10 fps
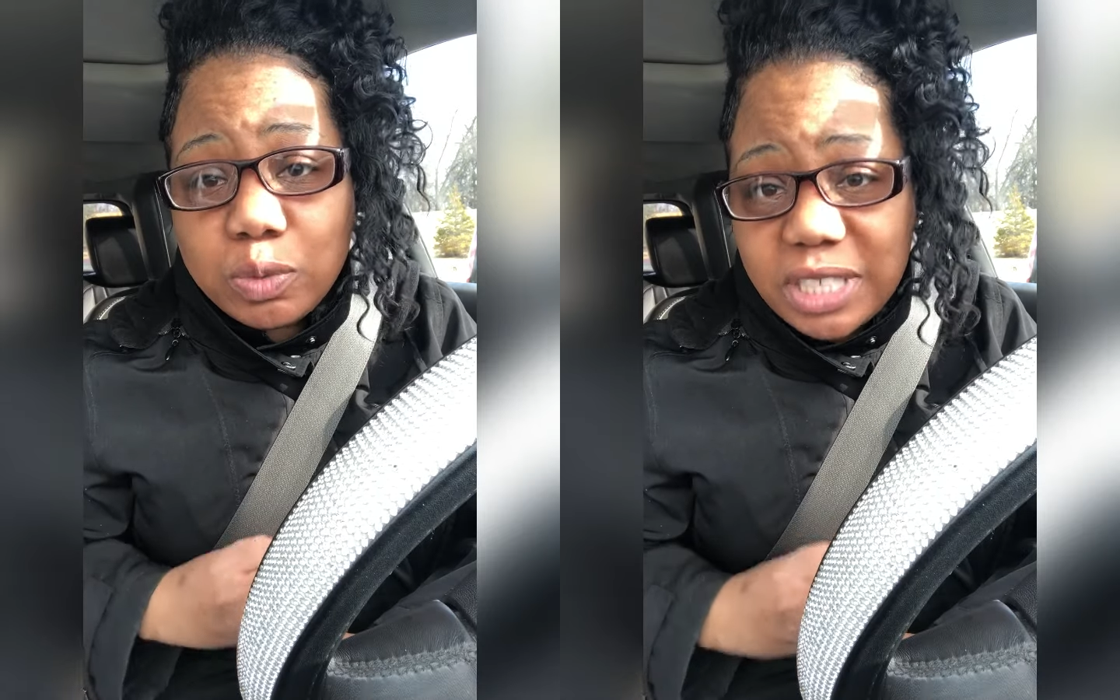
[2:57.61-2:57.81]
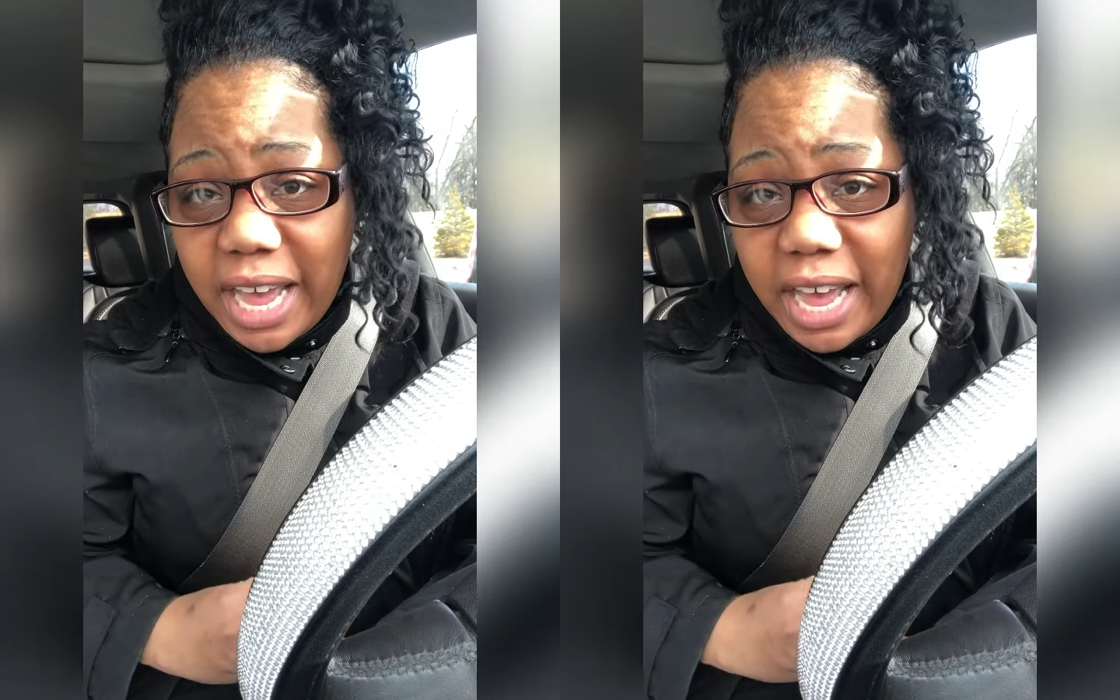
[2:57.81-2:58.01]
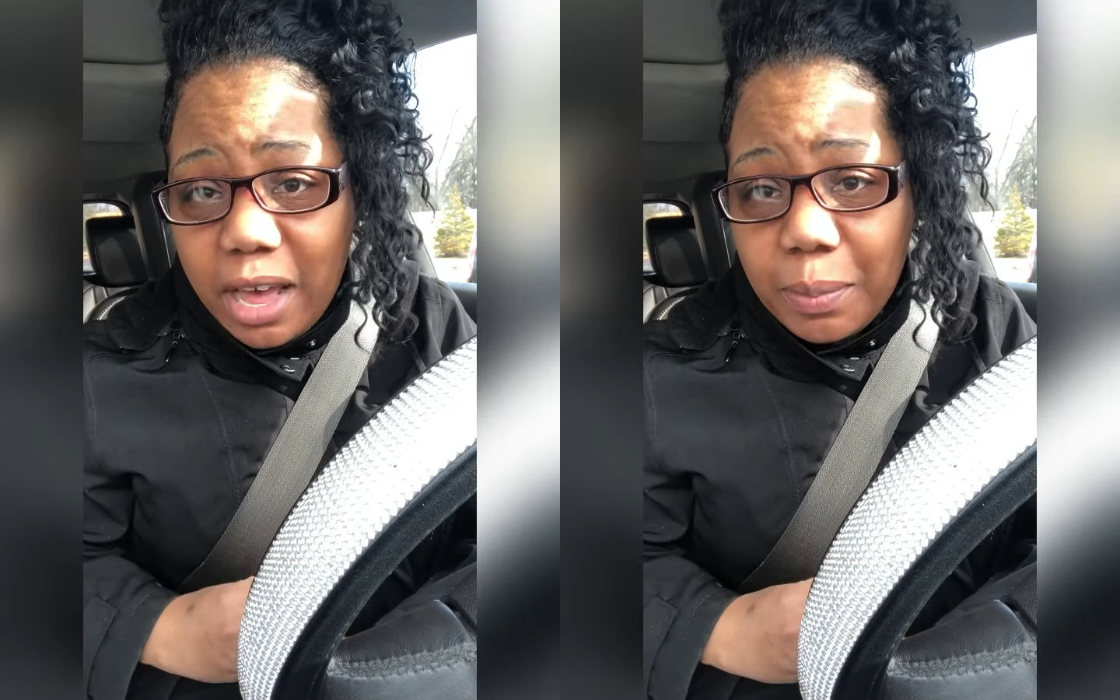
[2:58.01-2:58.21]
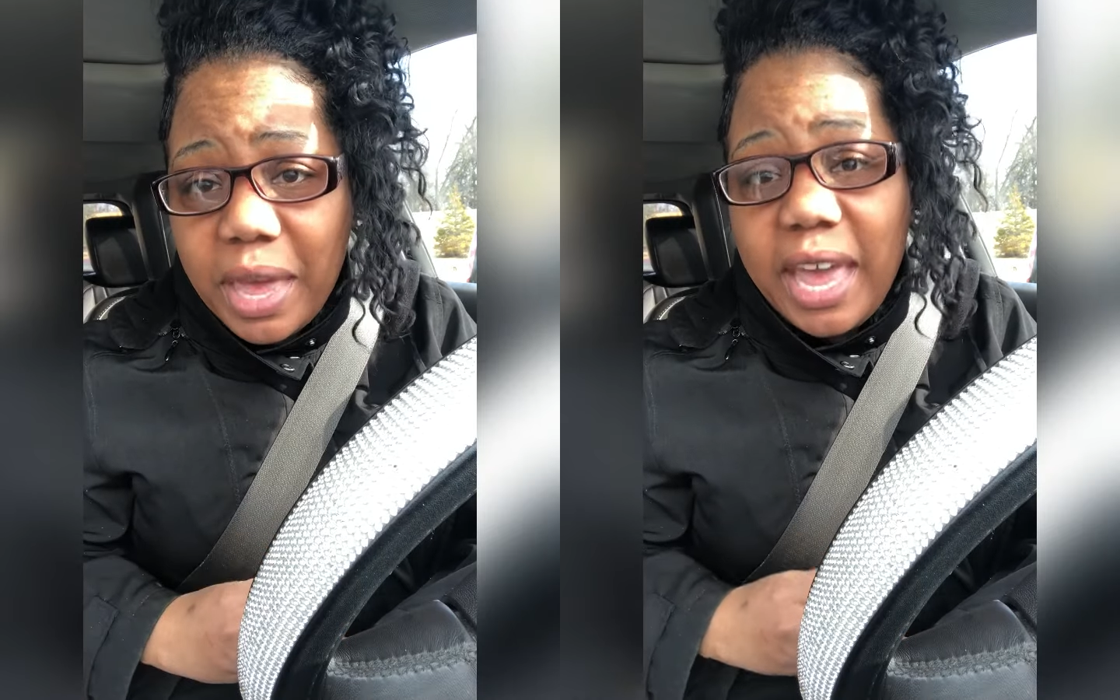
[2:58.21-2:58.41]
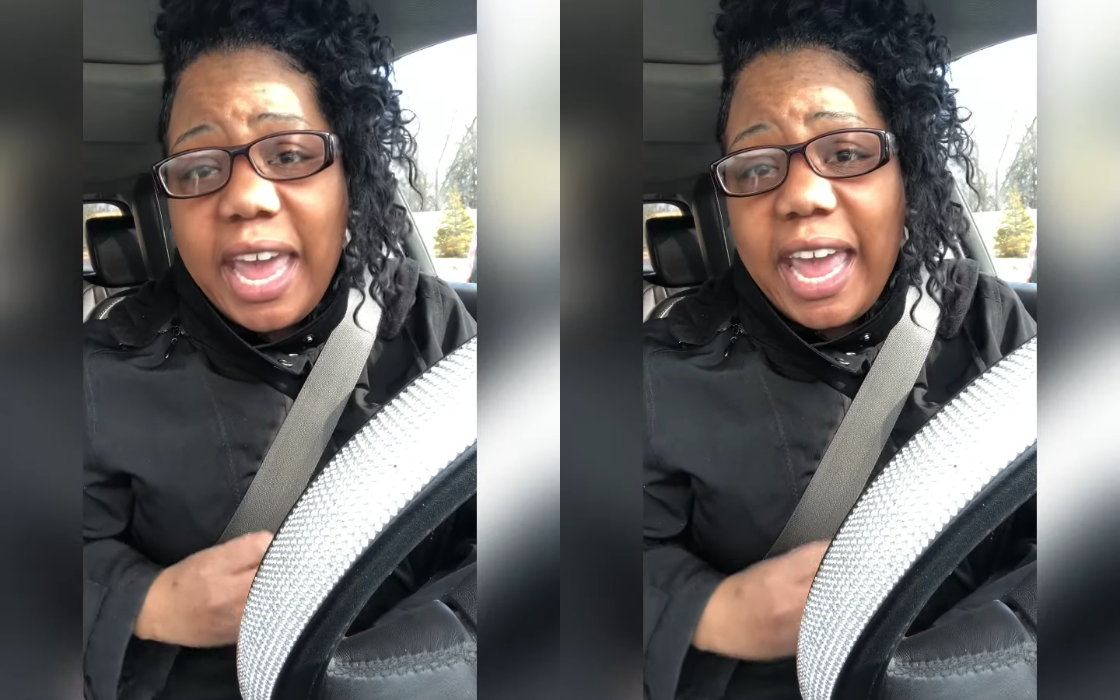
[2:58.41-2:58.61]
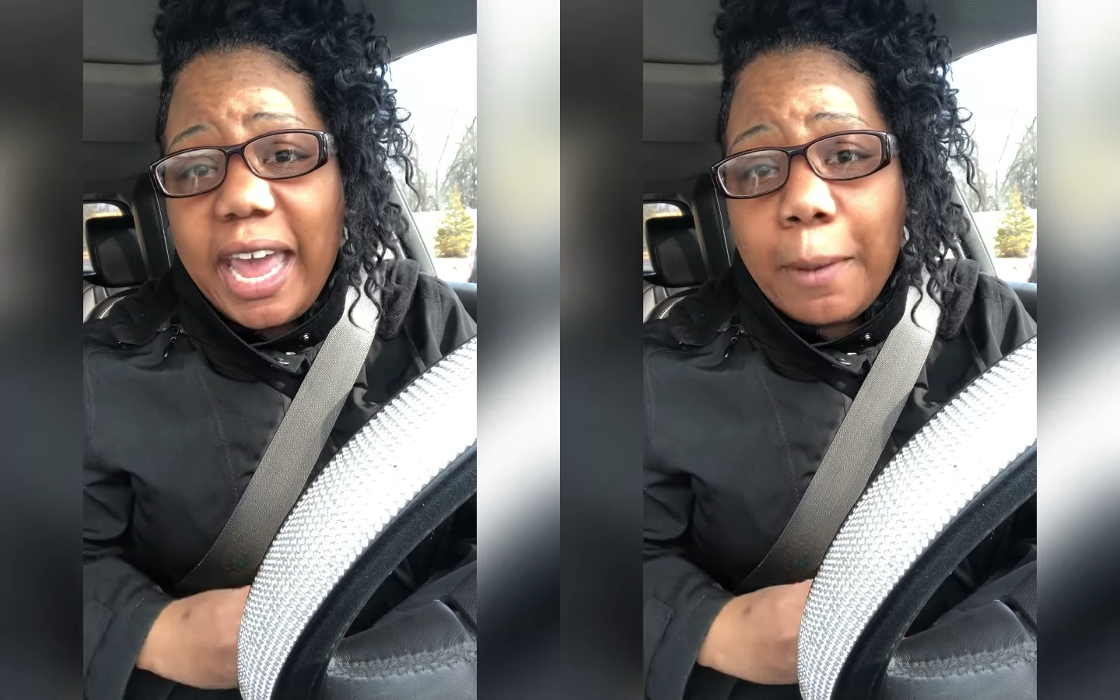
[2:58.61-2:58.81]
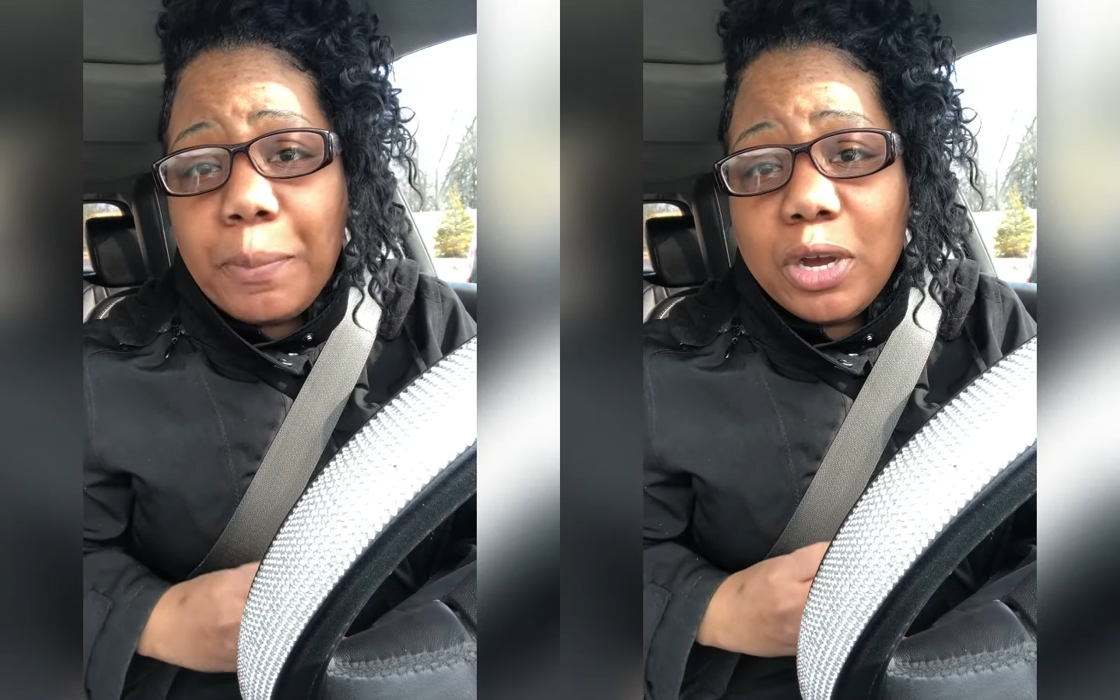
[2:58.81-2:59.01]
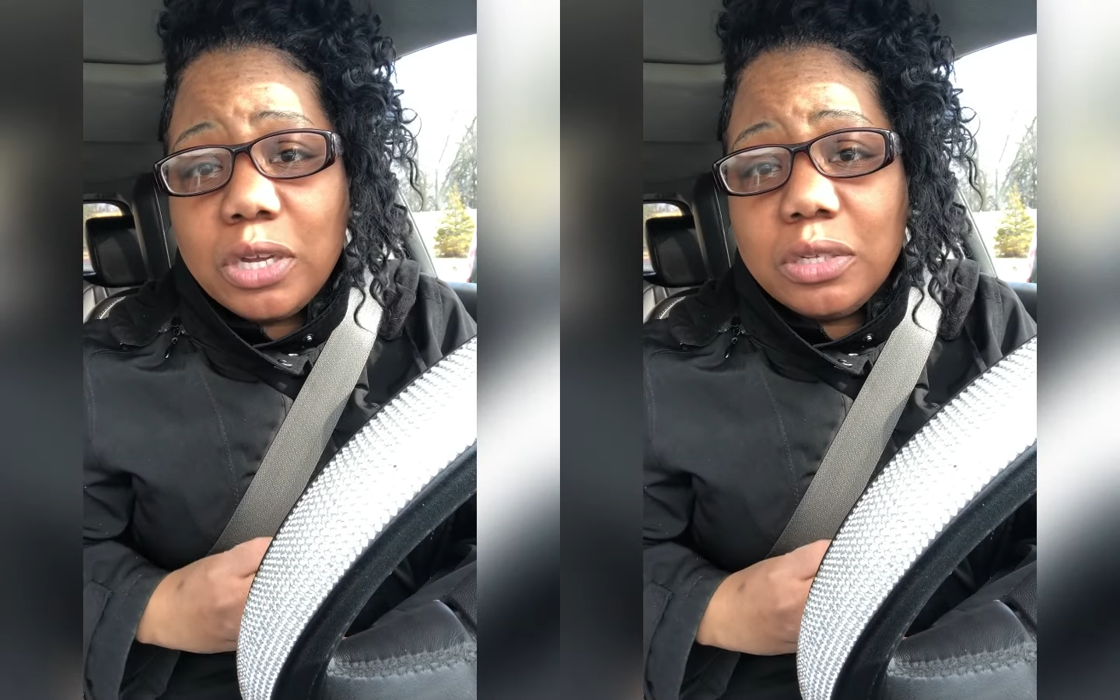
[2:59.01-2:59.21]
time and
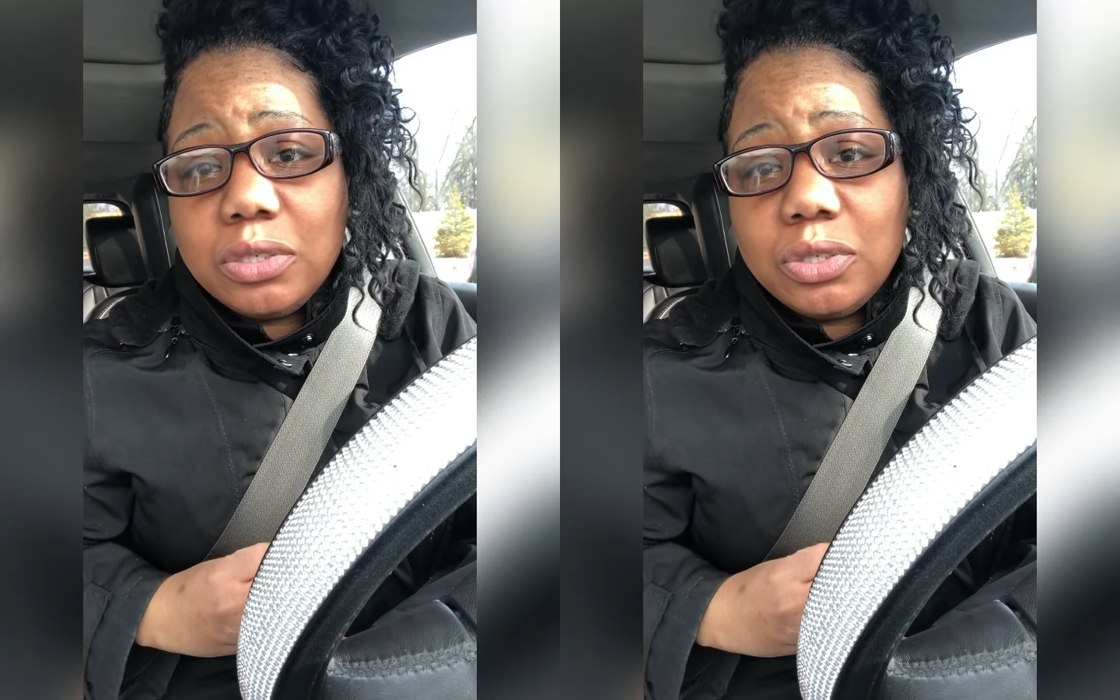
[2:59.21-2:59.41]
put